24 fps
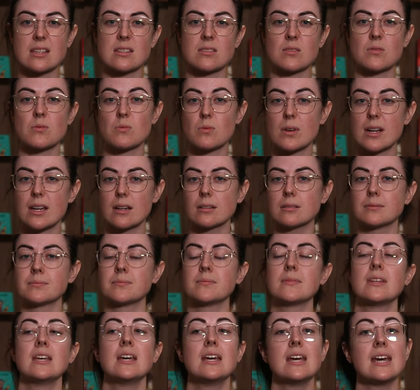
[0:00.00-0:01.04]
isn't real.
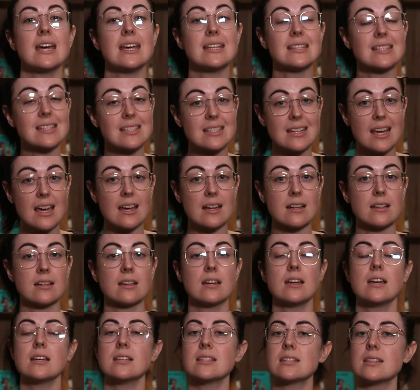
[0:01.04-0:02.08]
Instead,
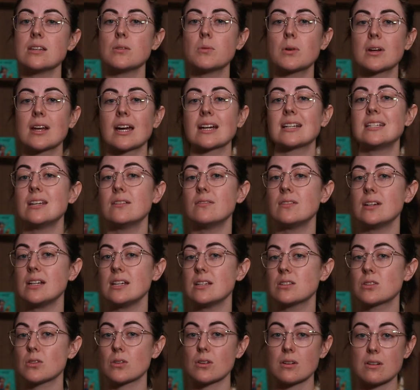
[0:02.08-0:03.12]
see what
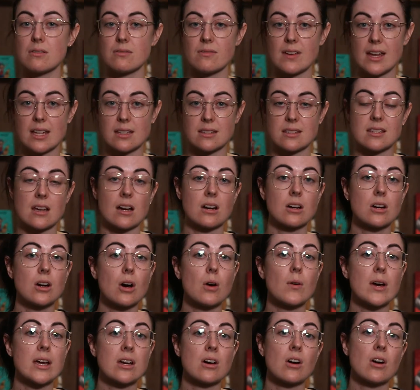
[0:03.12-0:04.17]
activities or events are
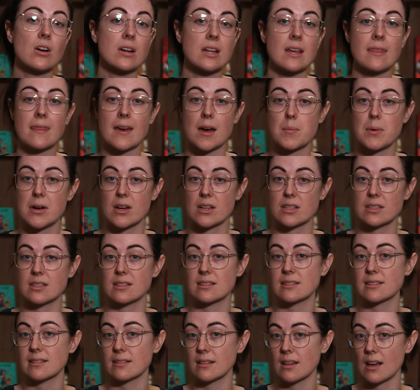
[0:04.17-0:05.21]
going on in that
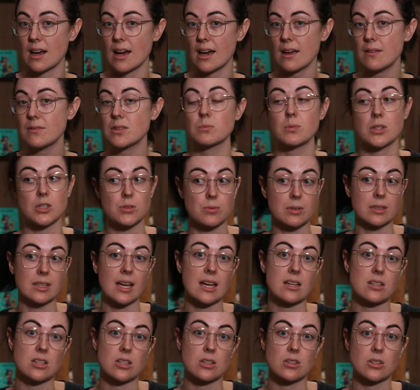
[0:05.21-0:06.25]
person's lives which
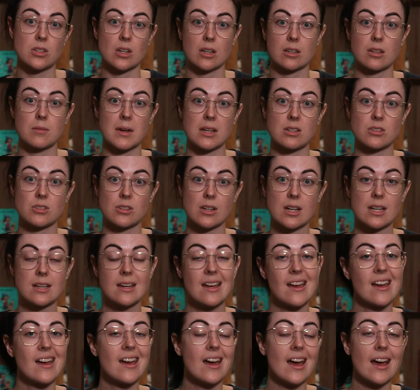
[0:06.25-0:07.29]
relate to your documentary,
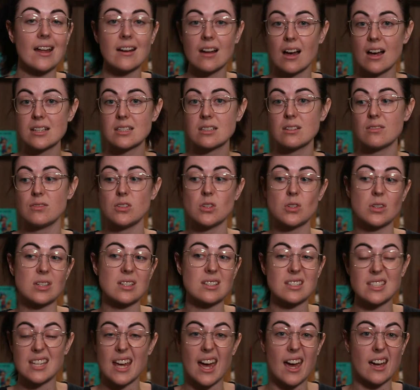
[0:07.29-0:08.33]
and ask if you
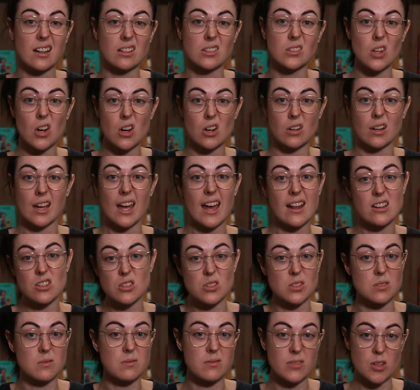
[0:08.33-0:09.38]
can tag along and do
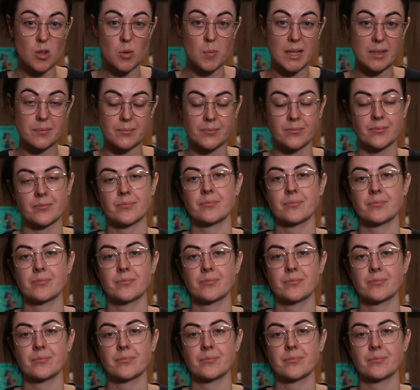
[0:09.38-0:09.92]
some filming.